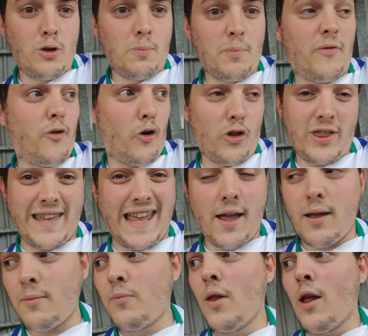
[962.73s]
them before the
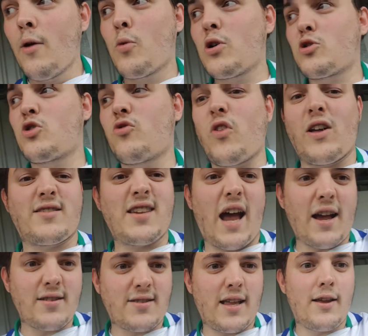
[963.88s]
game, which is
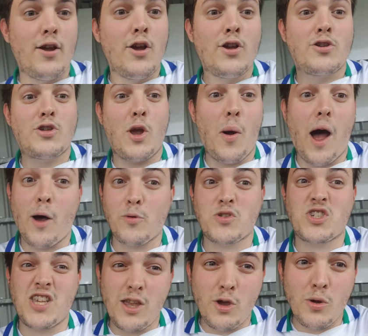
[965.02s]
fantastic. So I'll
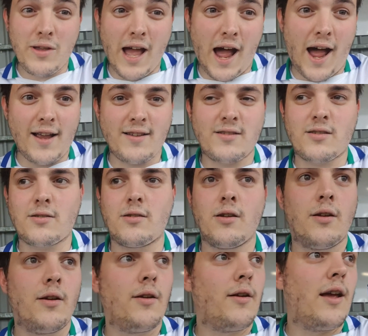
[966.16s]
see you guys
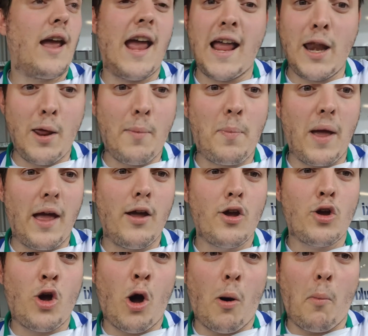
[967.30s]
in a bit.
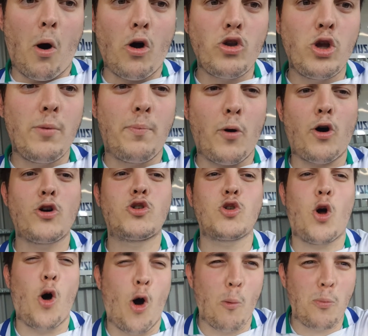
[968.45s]
Come on, you boys,
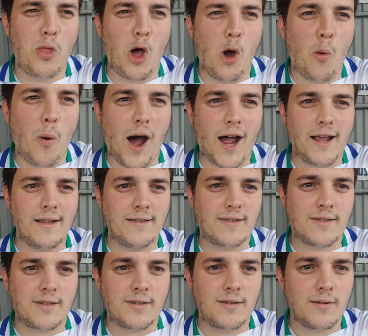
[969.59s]
up the
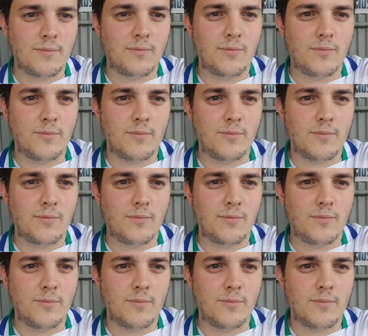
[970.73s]
whites.